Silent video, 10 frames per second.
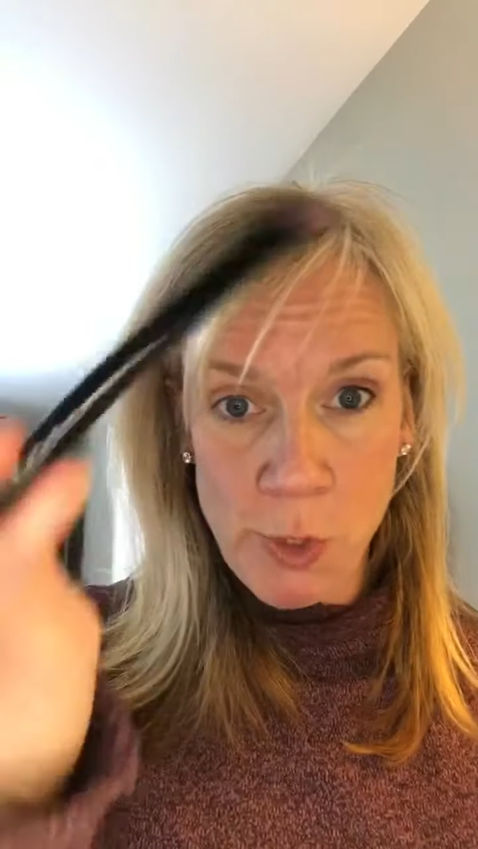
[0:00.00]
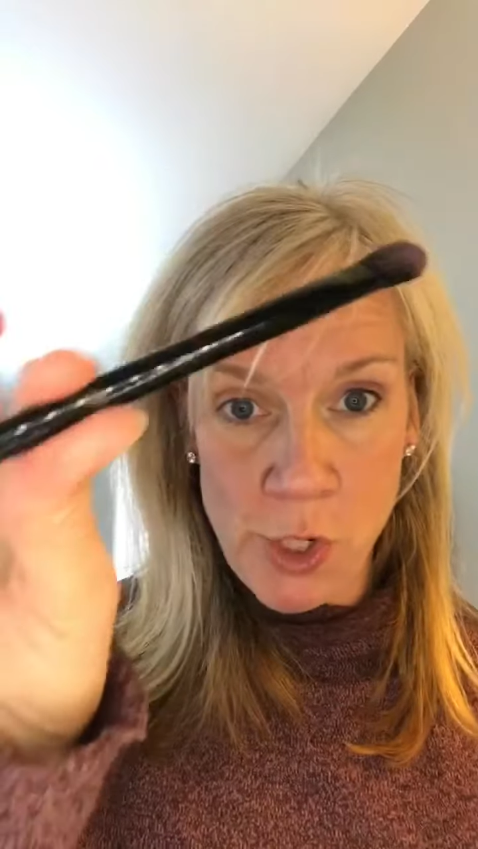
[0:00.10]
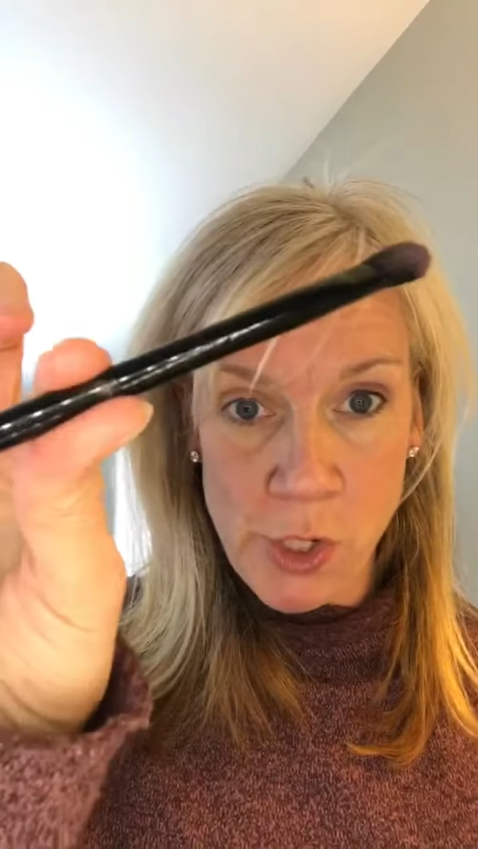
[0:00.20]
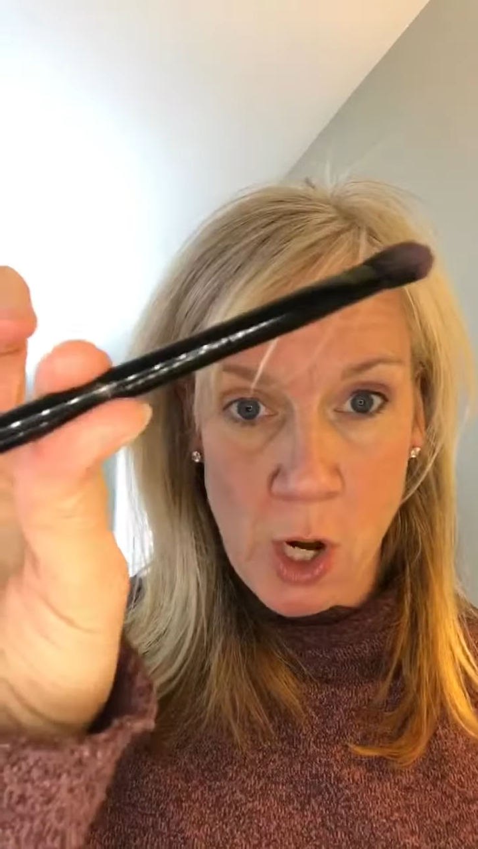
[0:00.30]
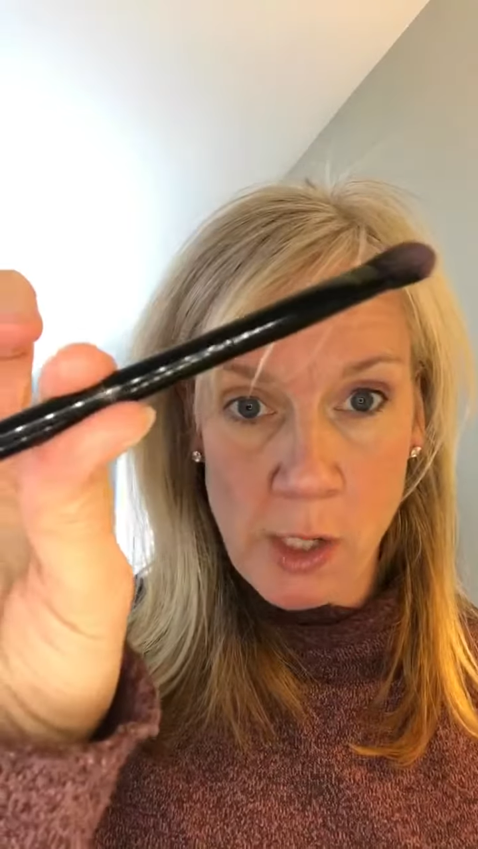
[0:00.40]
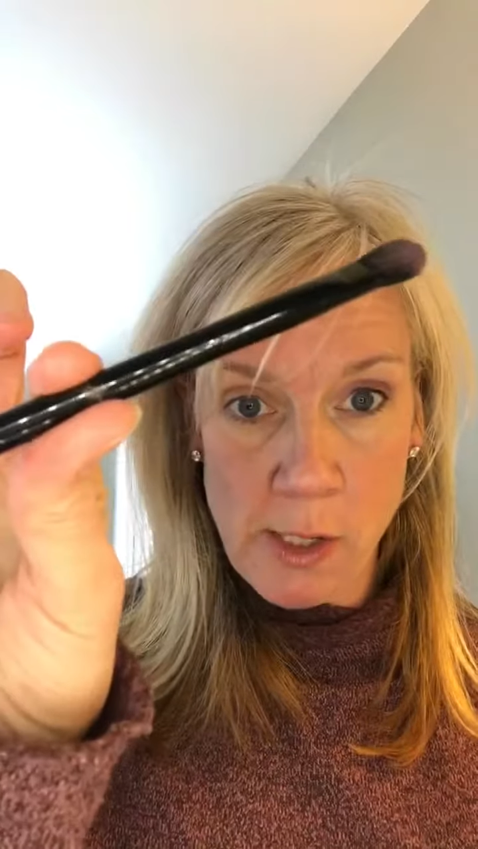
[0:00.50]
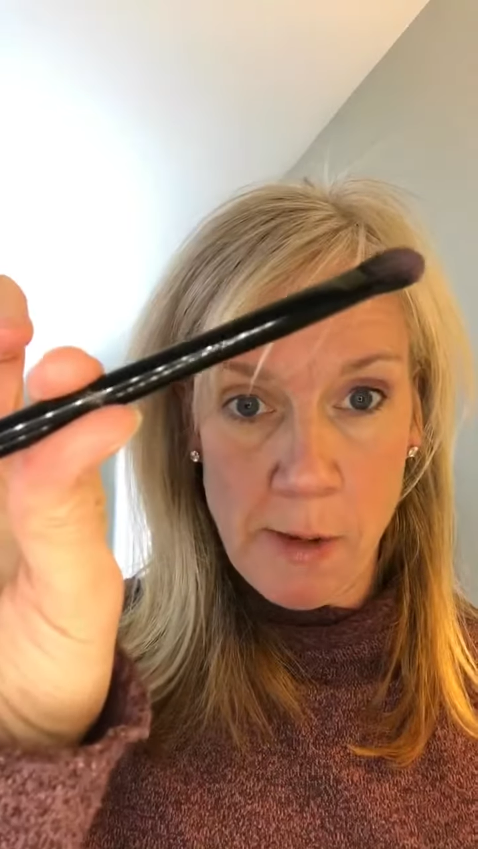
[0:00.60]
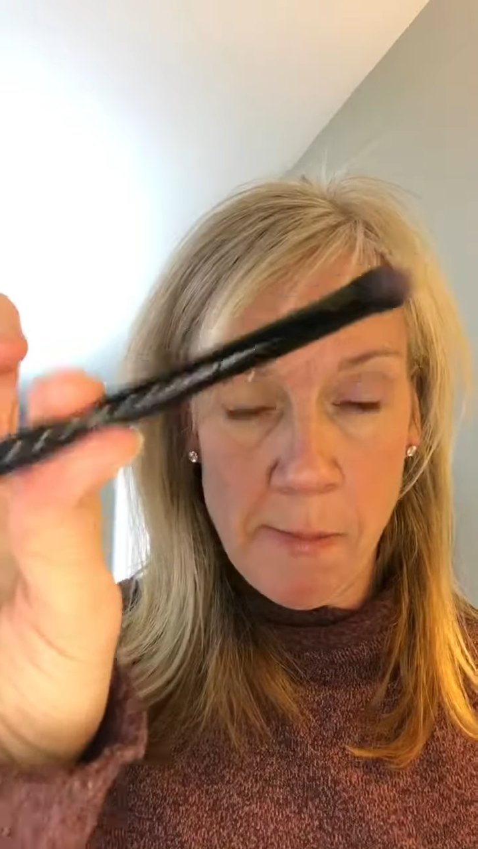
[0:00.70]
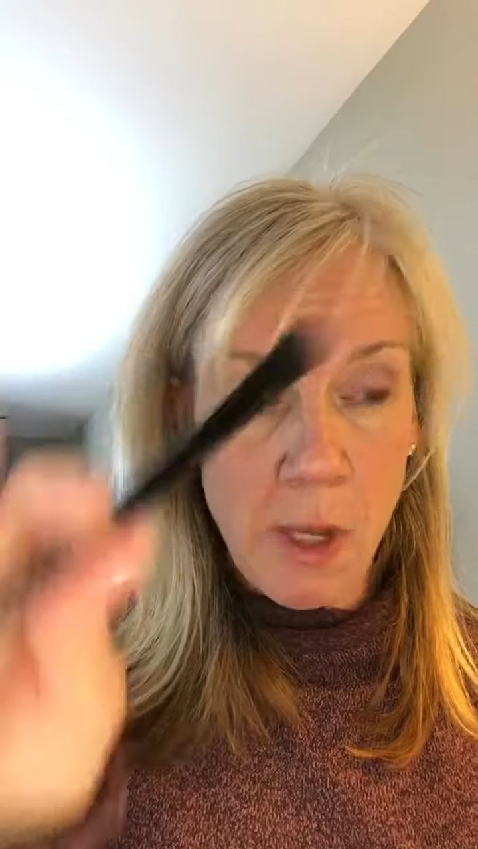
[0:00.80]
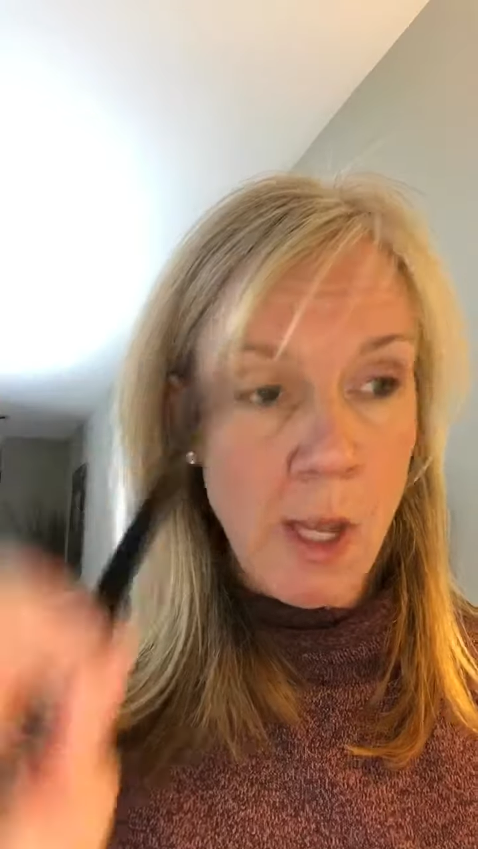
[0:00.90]
which is
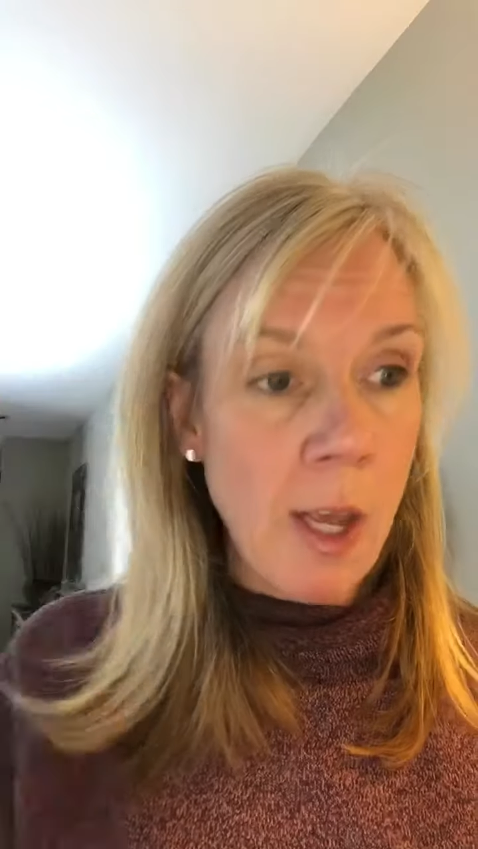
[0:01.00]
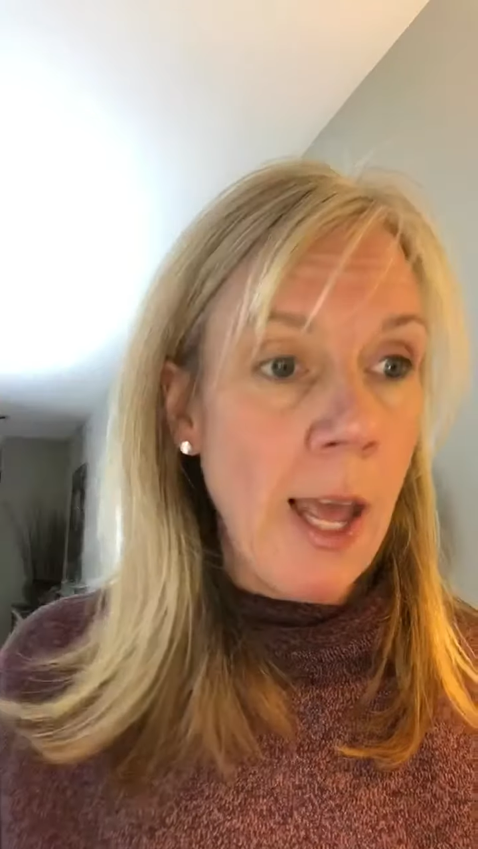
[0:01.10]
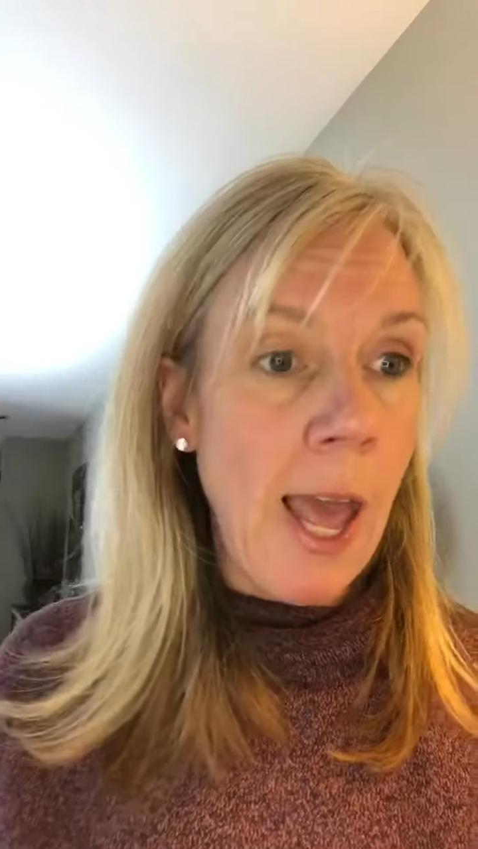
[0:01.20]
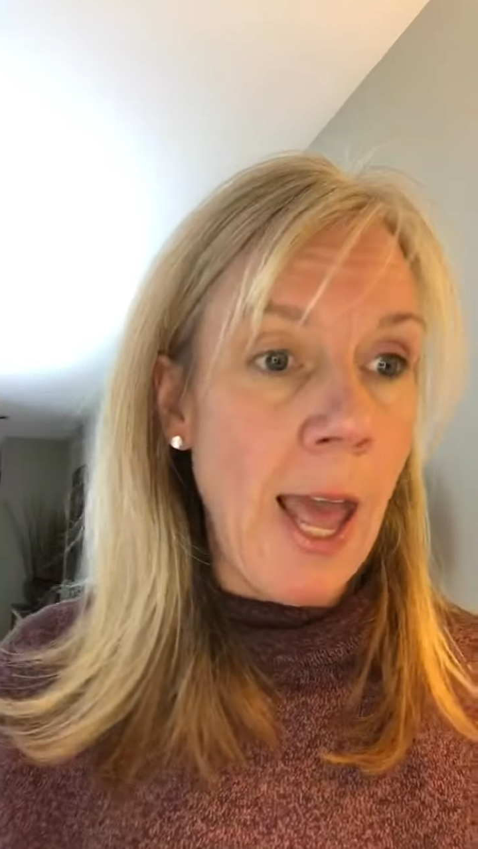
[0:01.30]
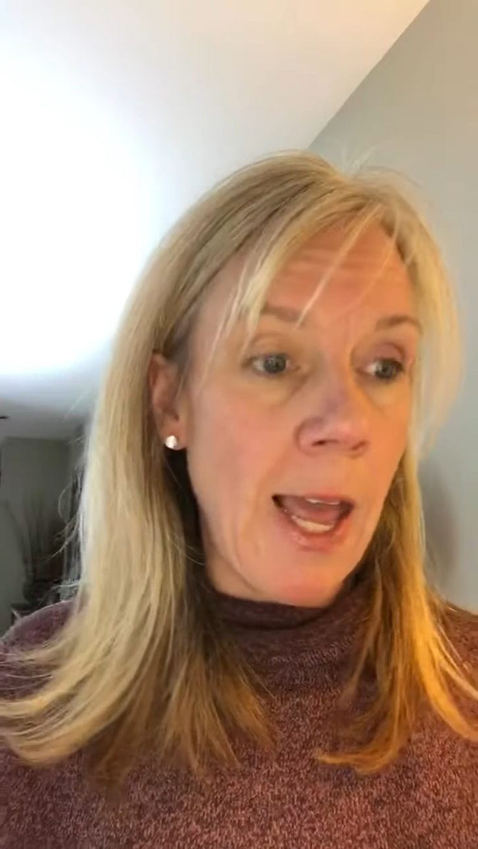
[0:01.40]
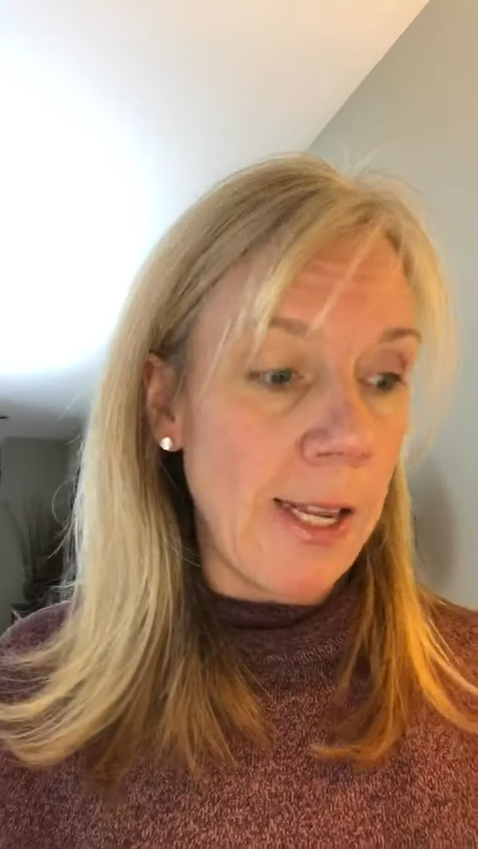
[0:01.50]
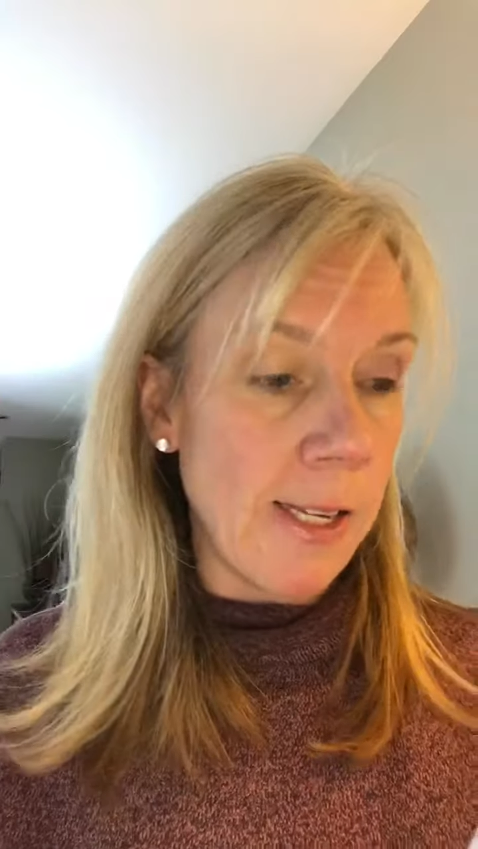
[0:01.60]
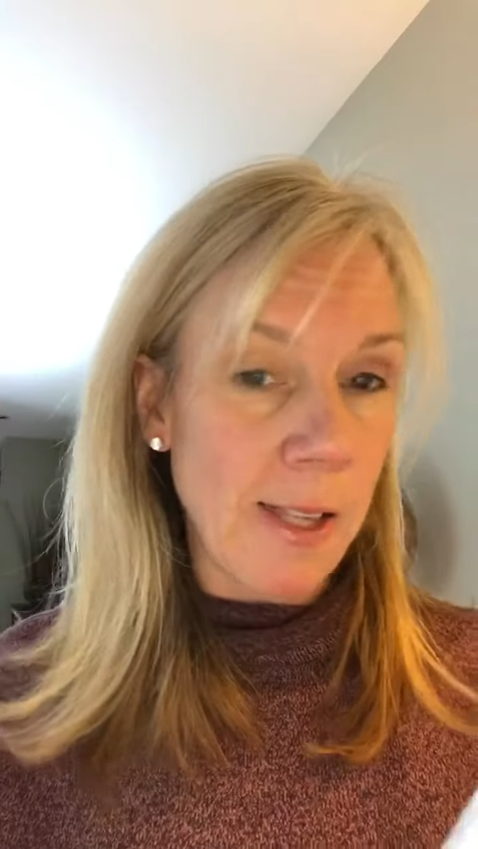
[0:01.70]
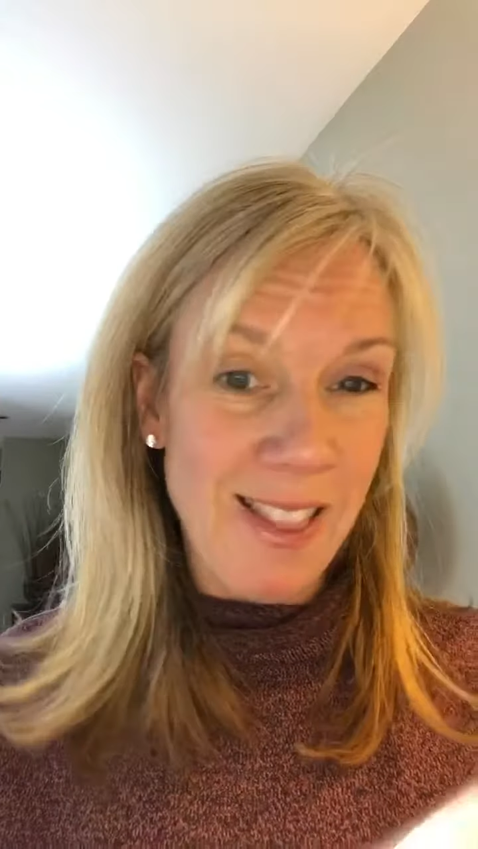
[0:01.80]
awesome, And